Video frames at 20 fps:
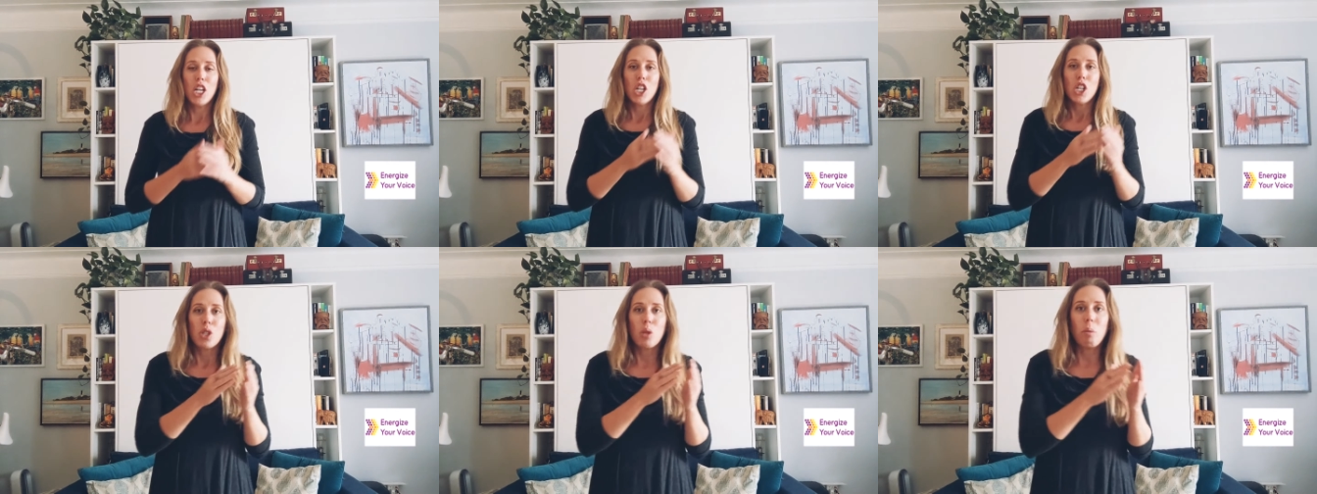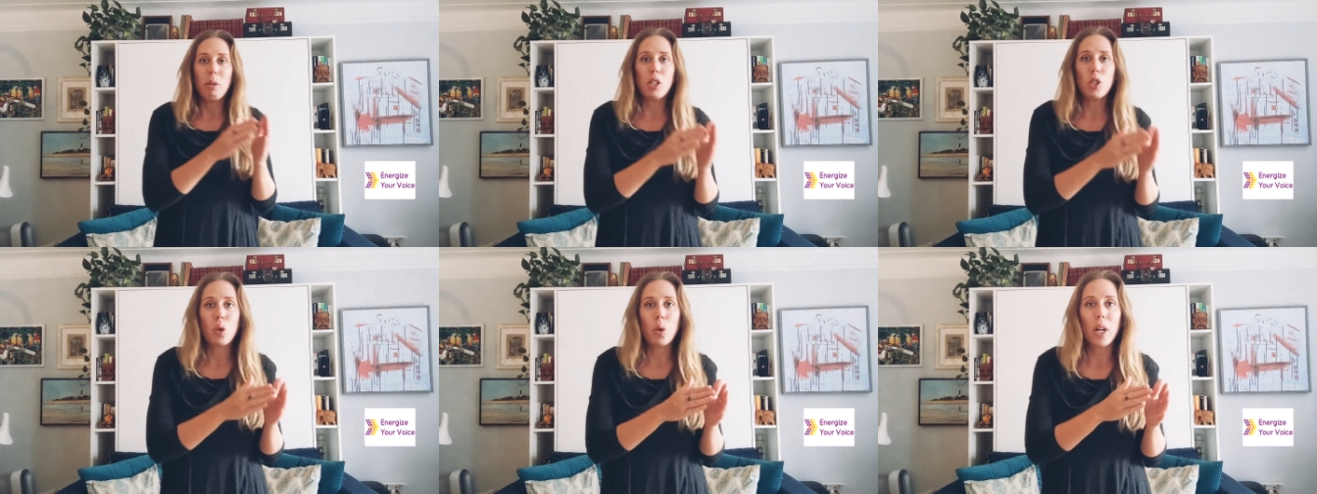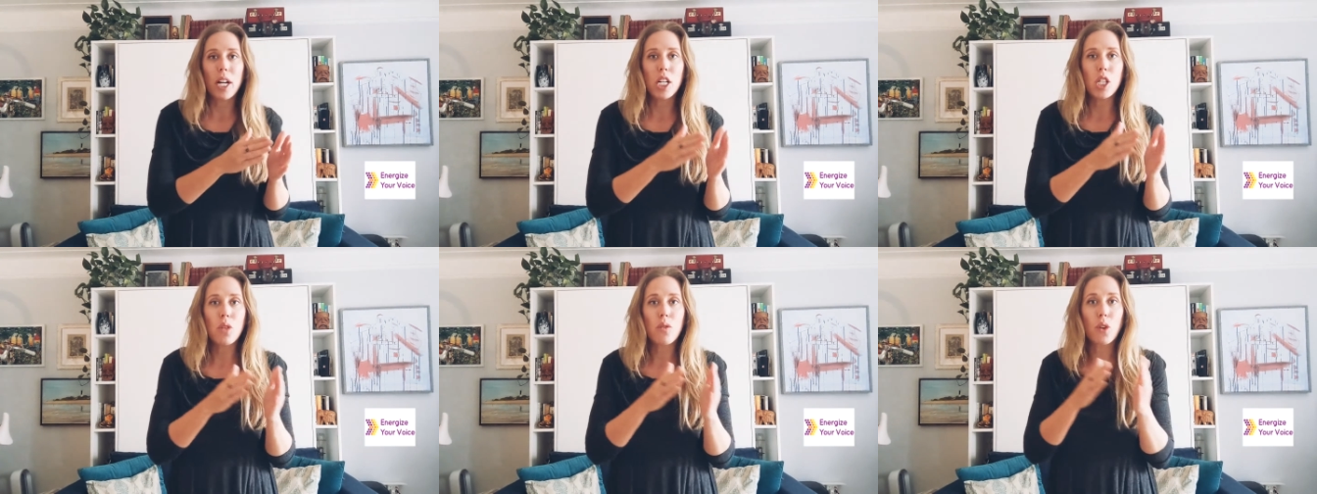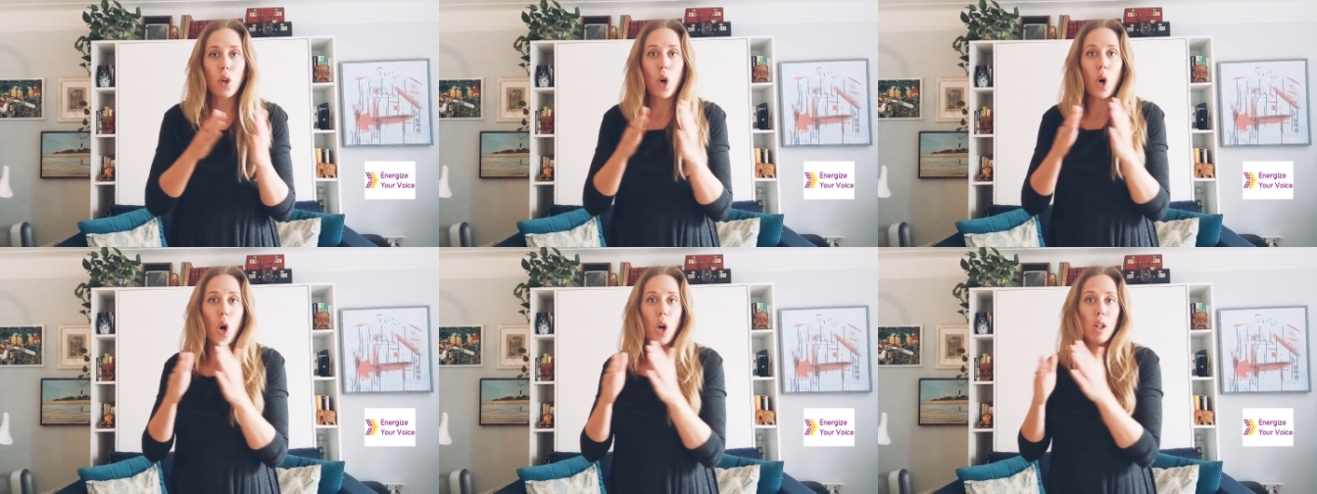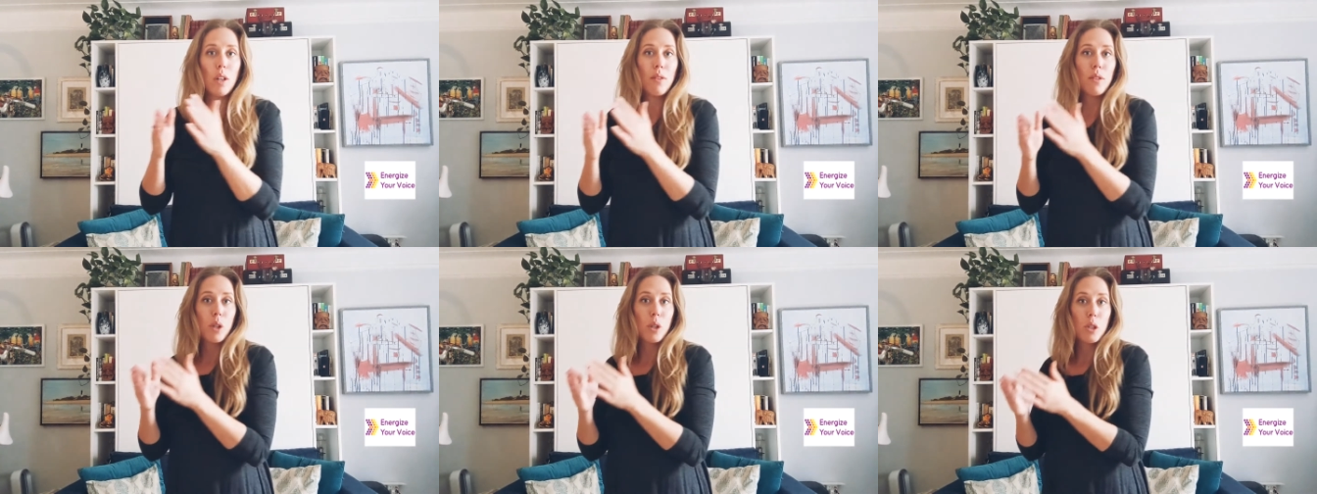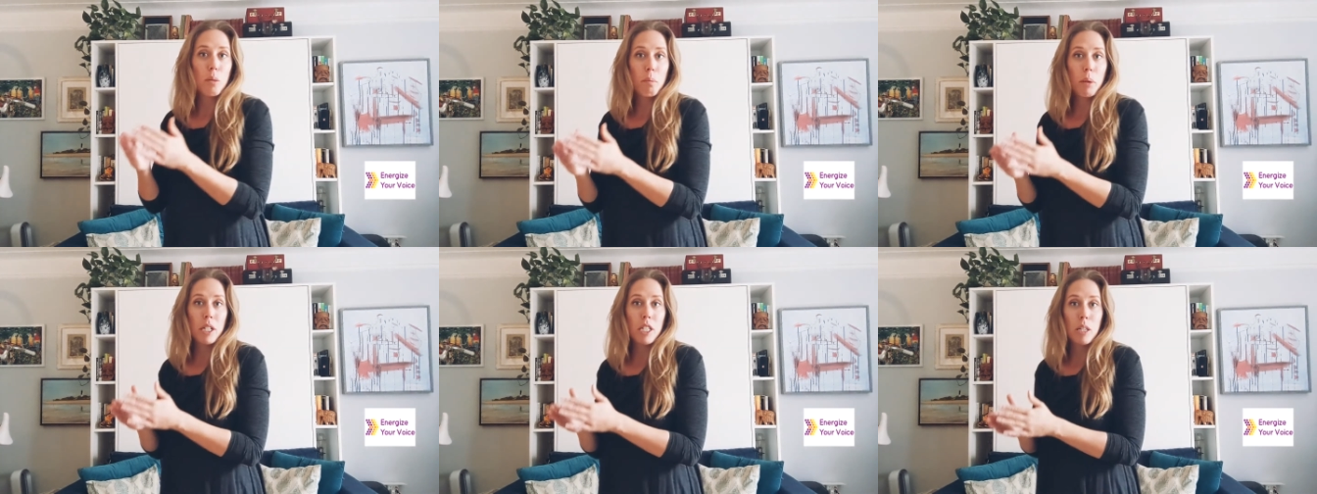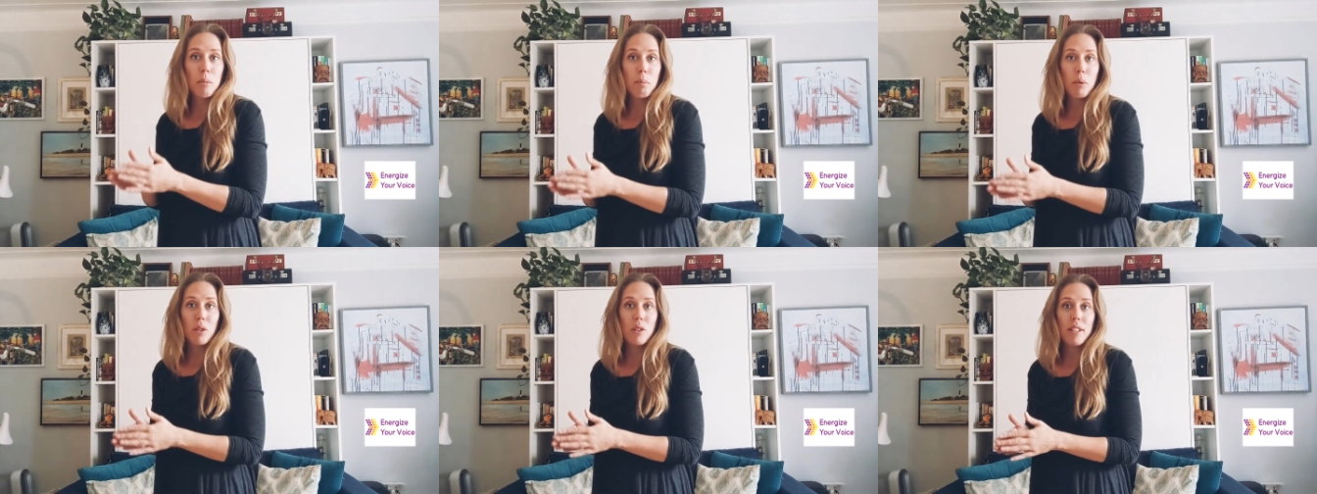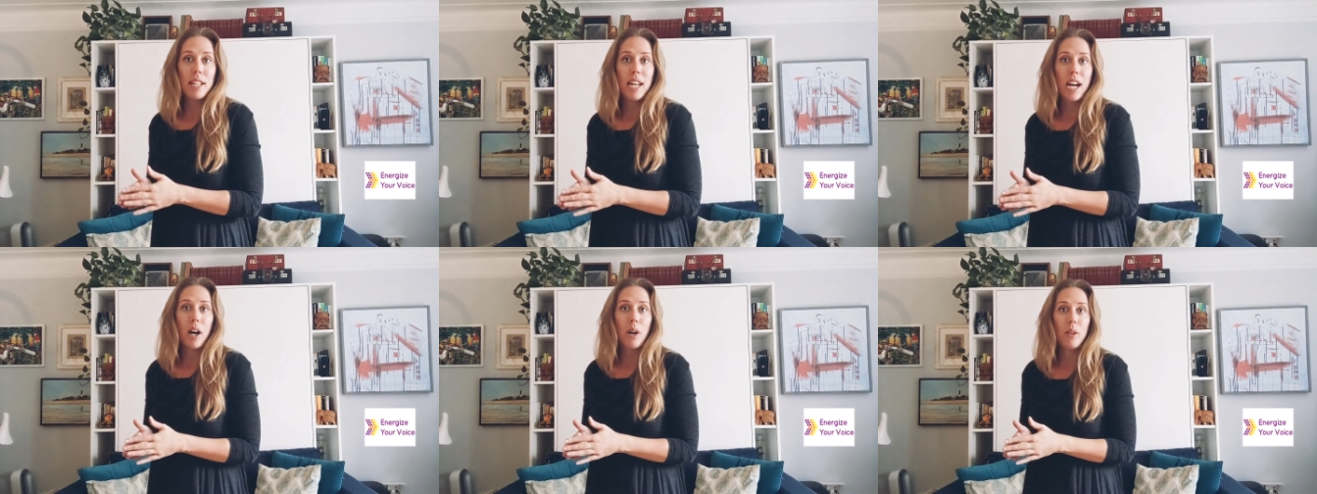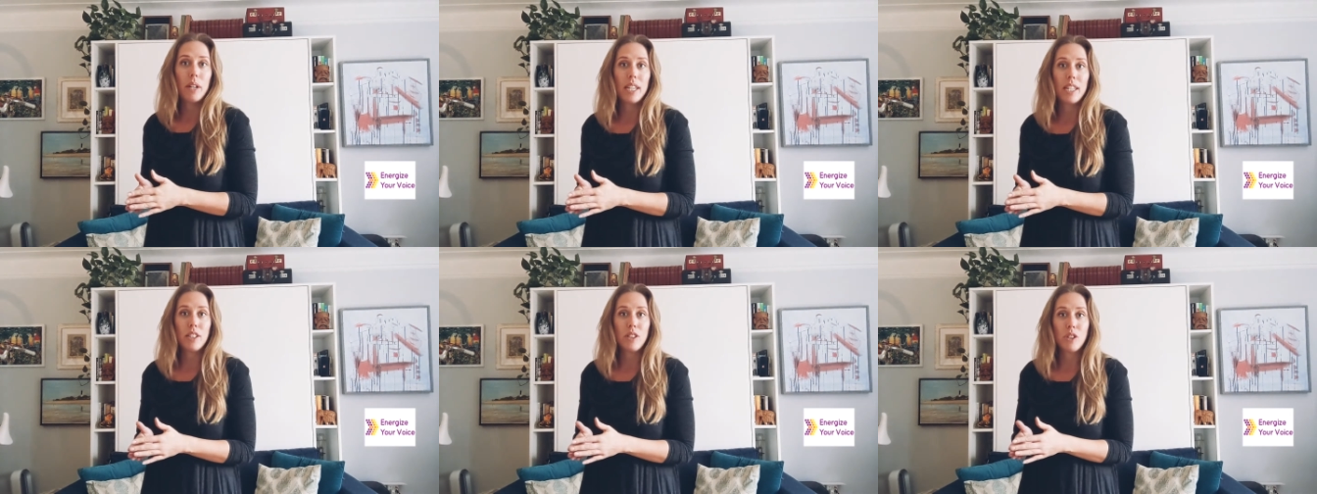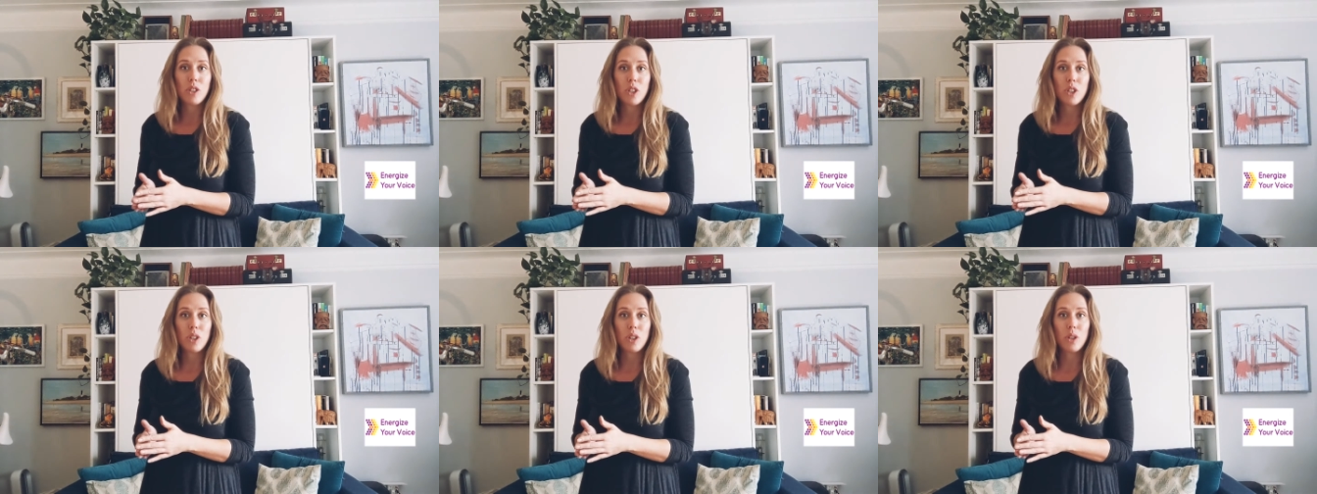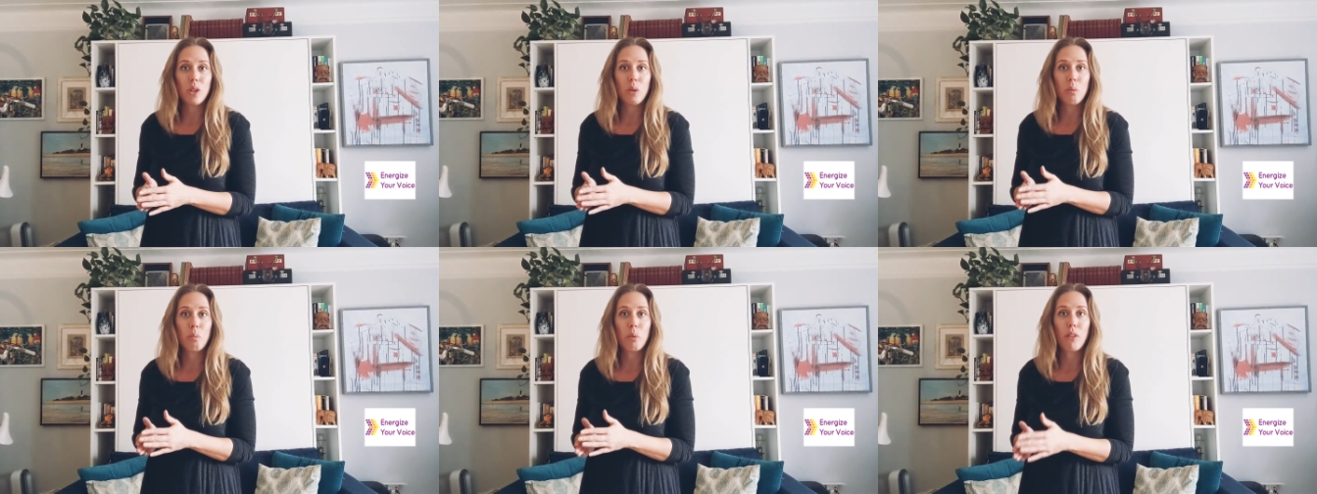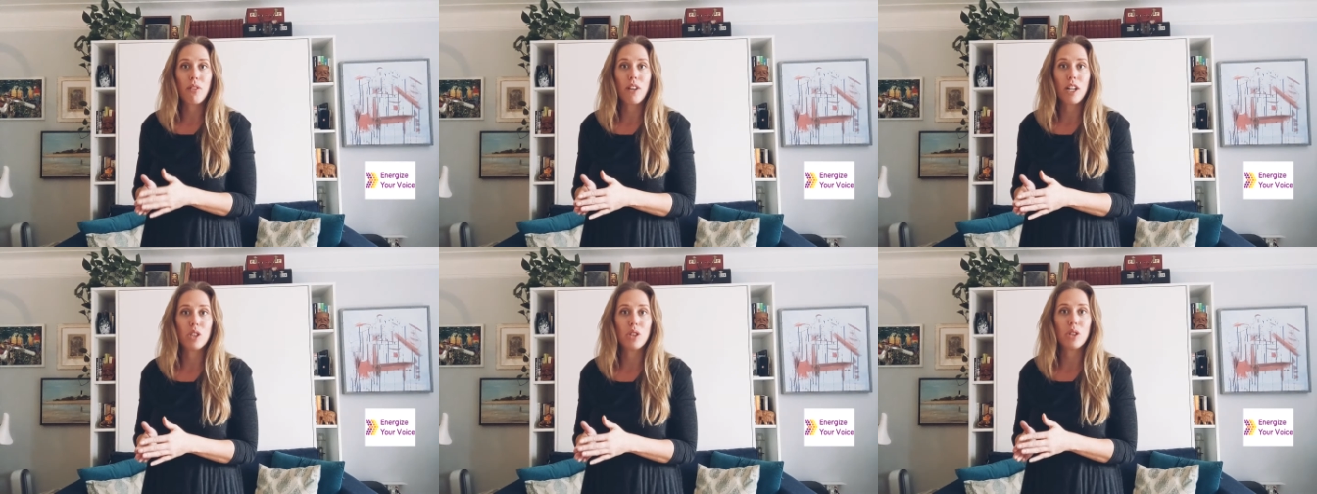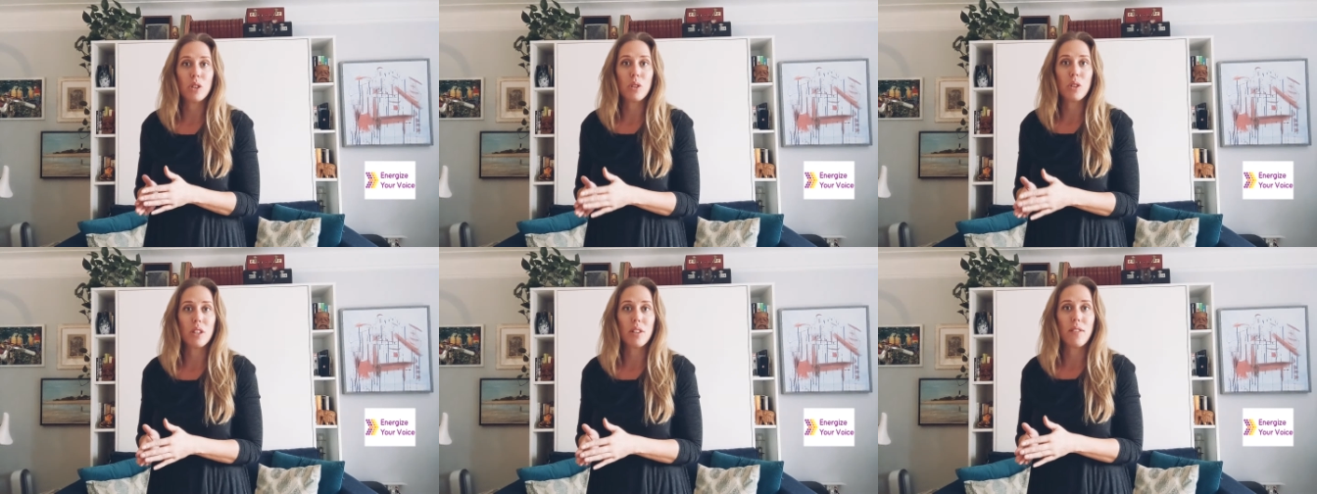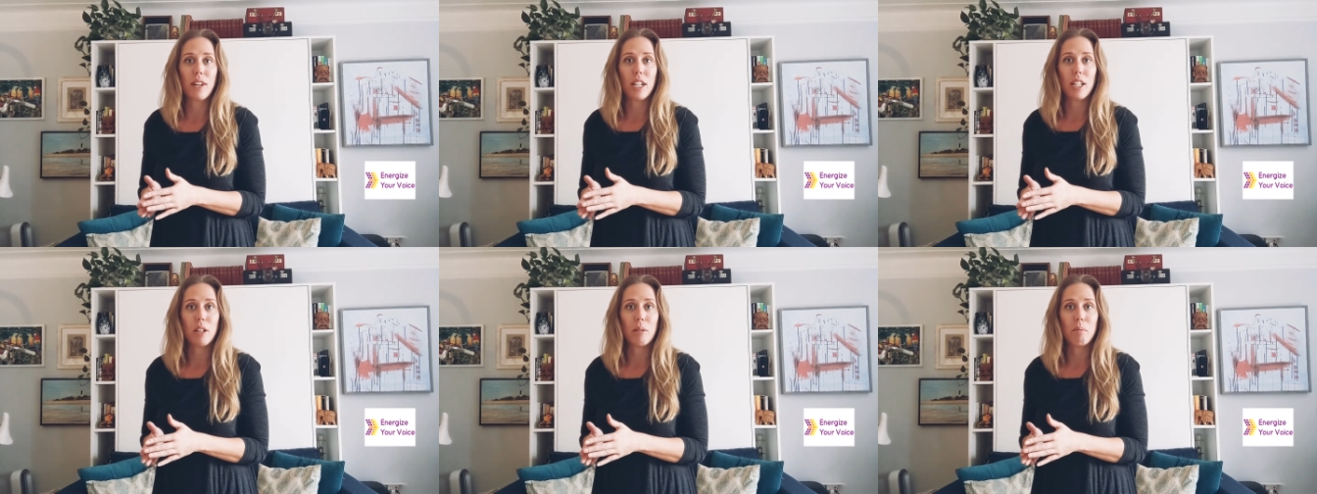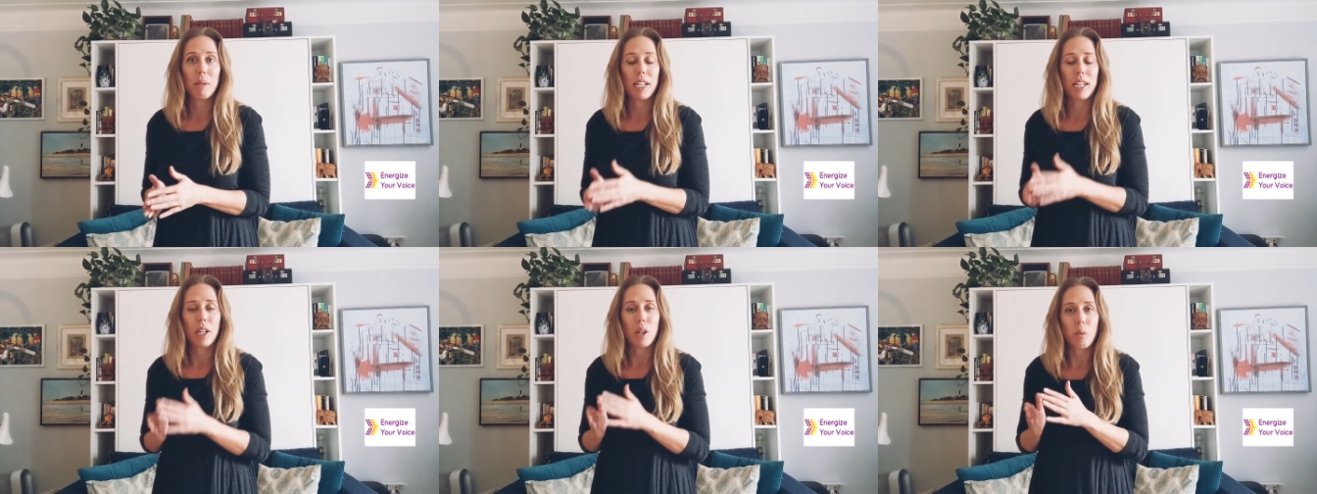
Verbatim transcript: So we transfer all of those principles now into professional development,